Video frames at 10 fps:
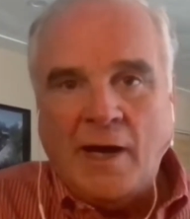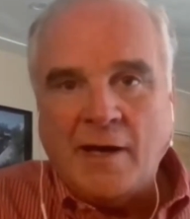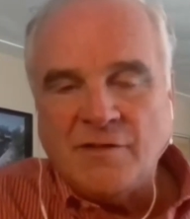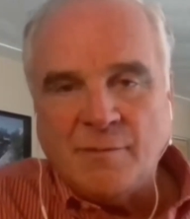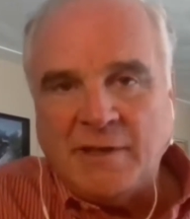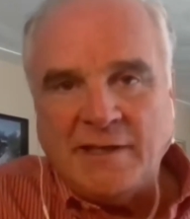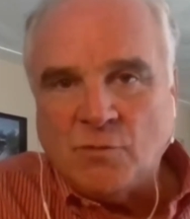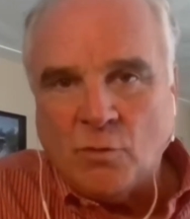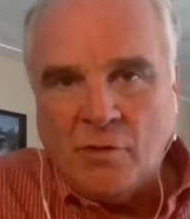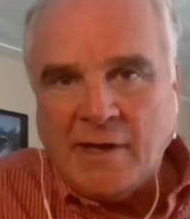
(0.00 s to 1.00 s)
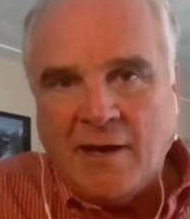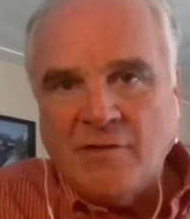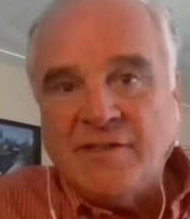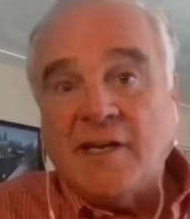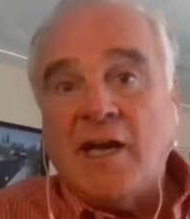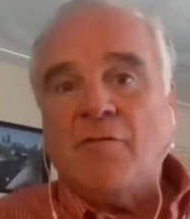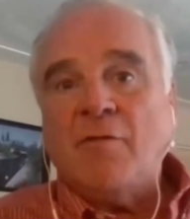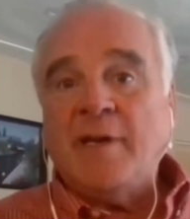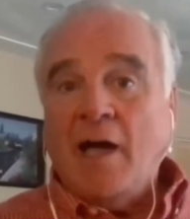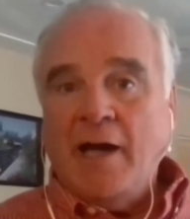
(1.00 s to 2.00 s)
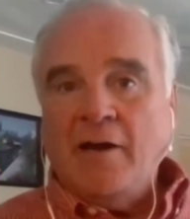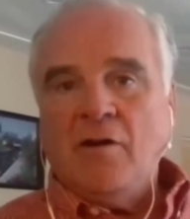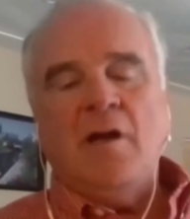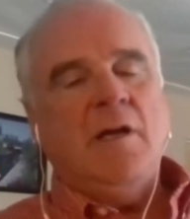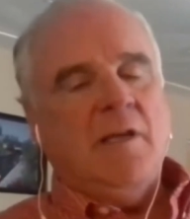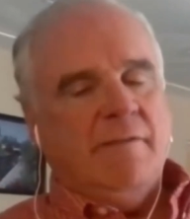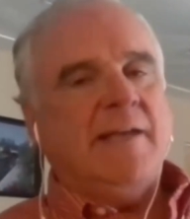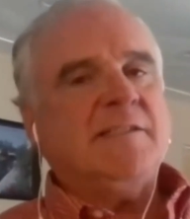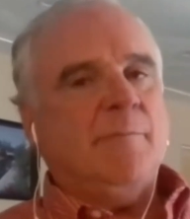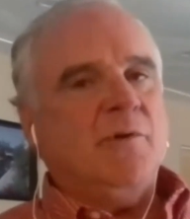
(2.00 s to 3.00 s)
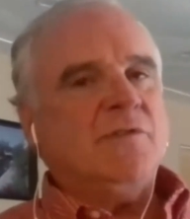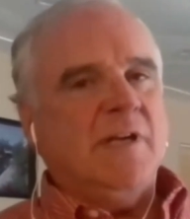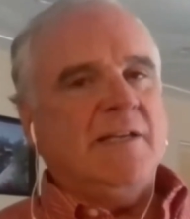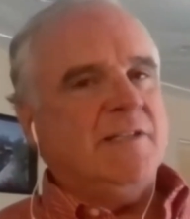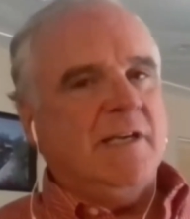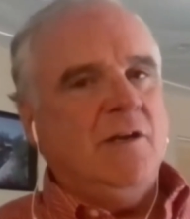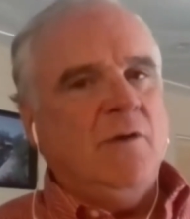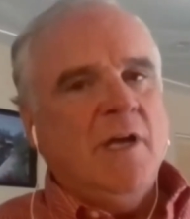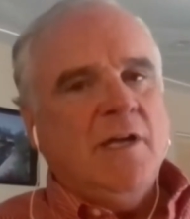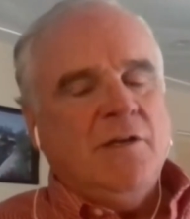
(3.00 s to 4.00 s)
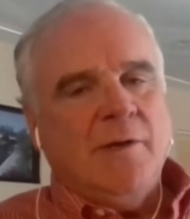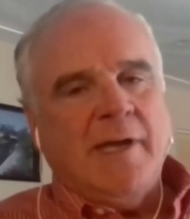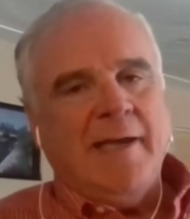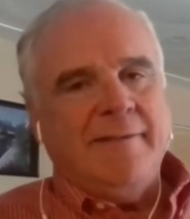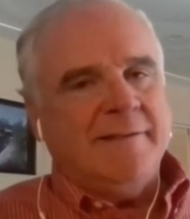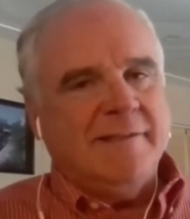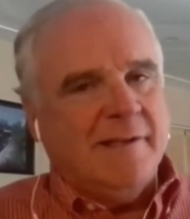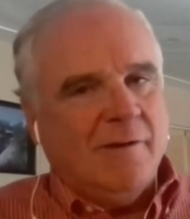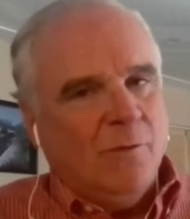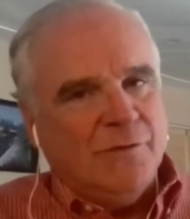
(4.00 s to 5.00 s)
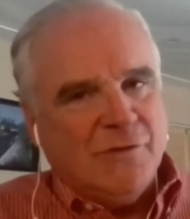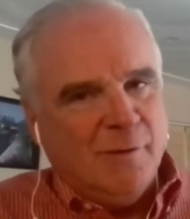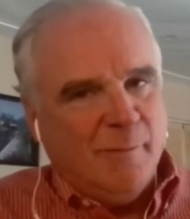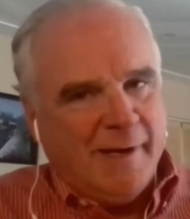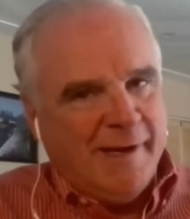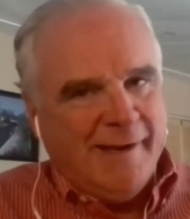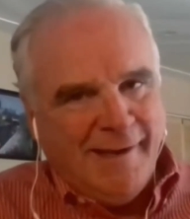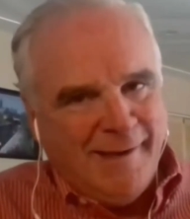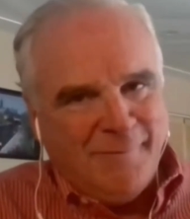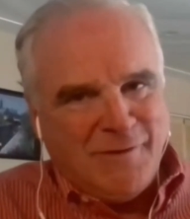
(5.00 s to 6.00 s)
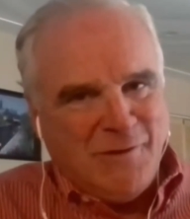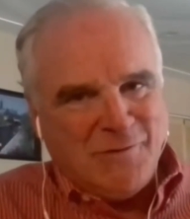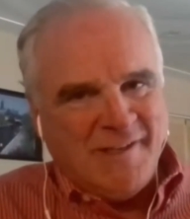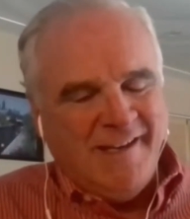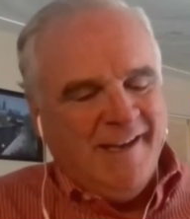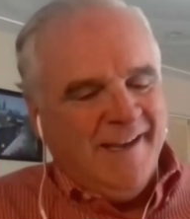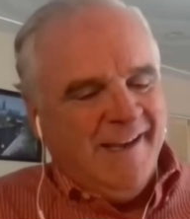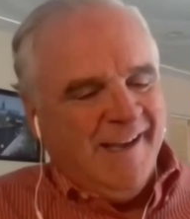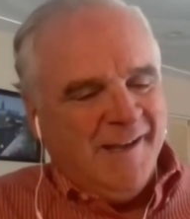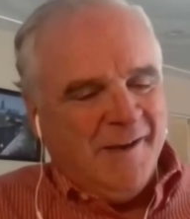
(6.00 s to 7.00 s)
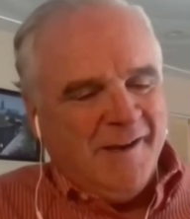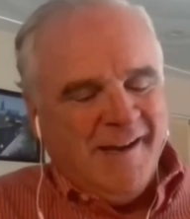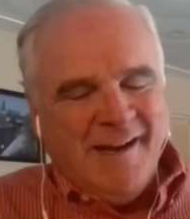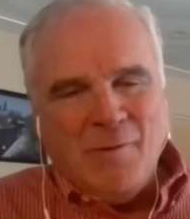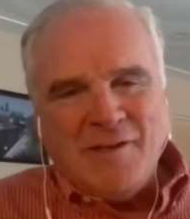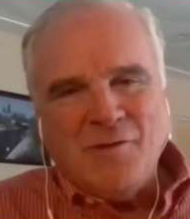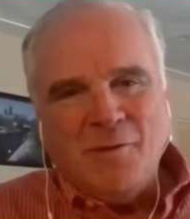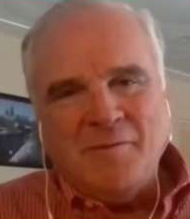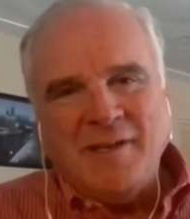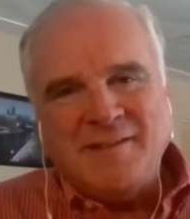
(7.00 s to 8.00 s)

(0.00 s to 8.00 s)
does the place work? How does the government hire? That's a personalized thing. You can't, this is an old term, but I love to use it. I went to